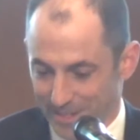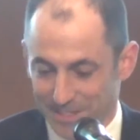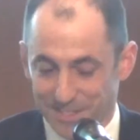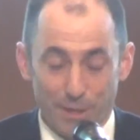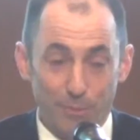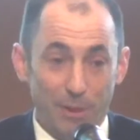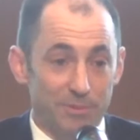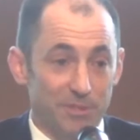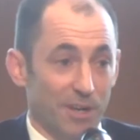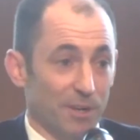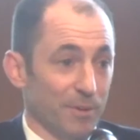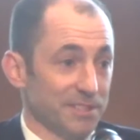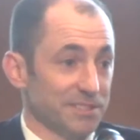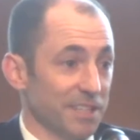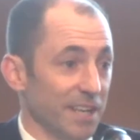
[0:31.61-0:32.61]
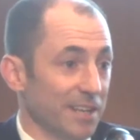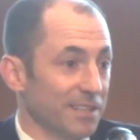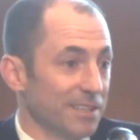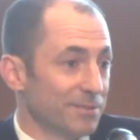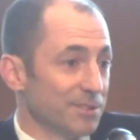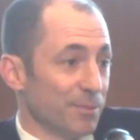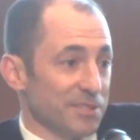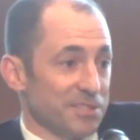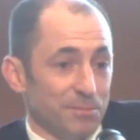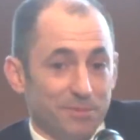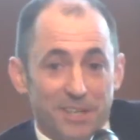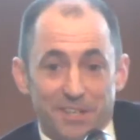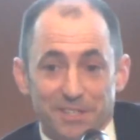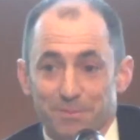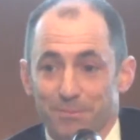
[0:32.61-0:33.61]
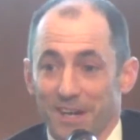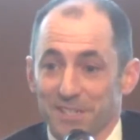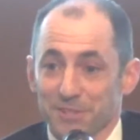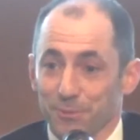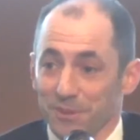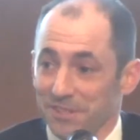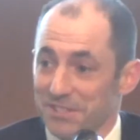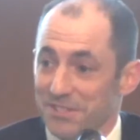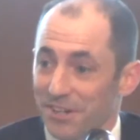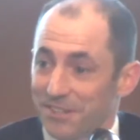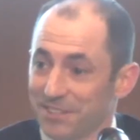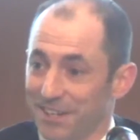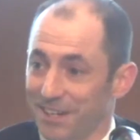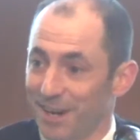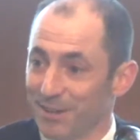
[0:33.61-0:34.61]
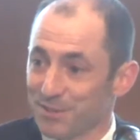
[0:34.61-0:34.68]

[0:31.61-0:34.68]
That's not what I'm talking about today. I'm talking about something else, but I just wanted to start there.